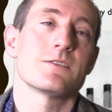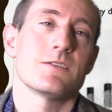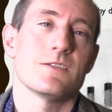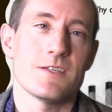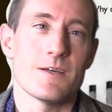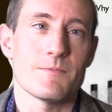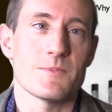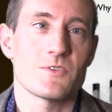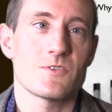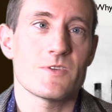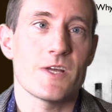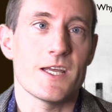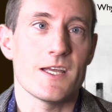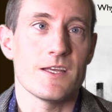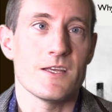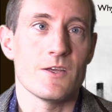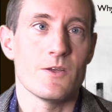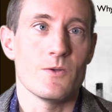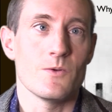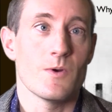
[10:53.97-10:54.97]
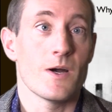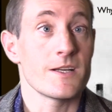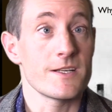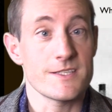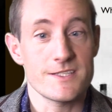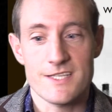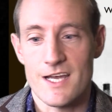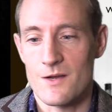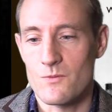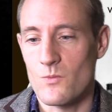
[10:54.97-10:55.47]
to demonstrate you
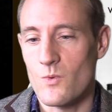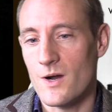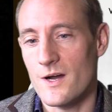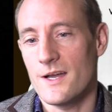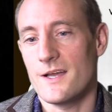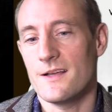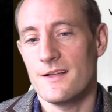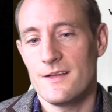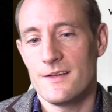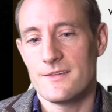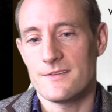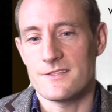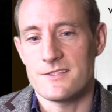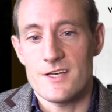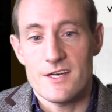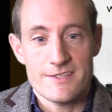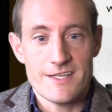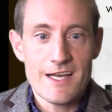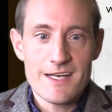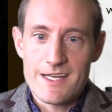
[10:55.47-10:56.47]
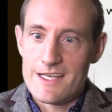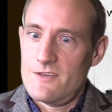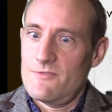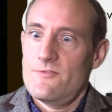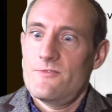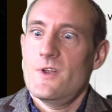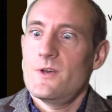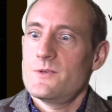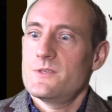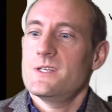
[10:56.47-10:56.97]
understand why the Titanic
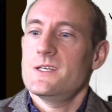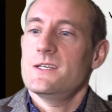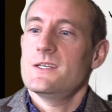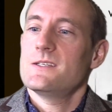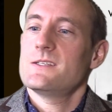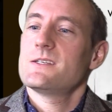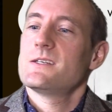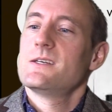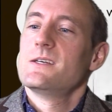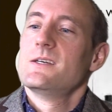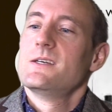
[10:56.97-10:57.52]
floated.